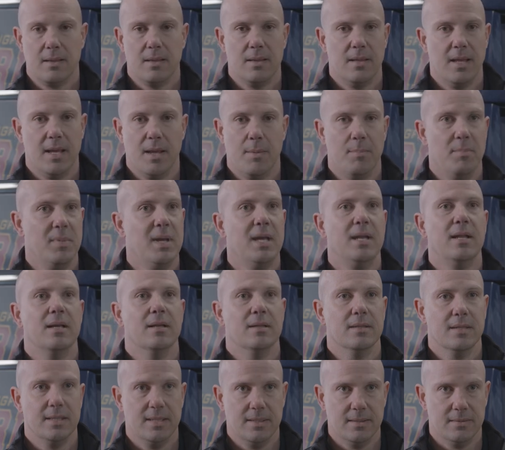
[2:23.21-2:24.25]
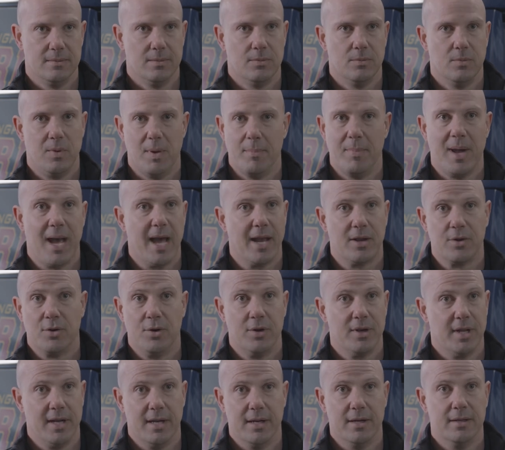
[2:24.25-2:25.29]
they immediately went back
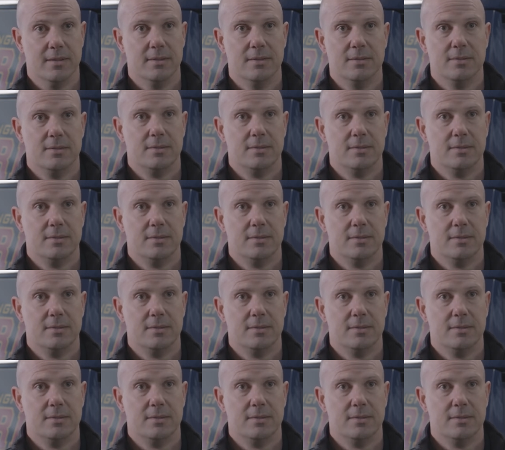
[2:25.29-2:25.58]
on air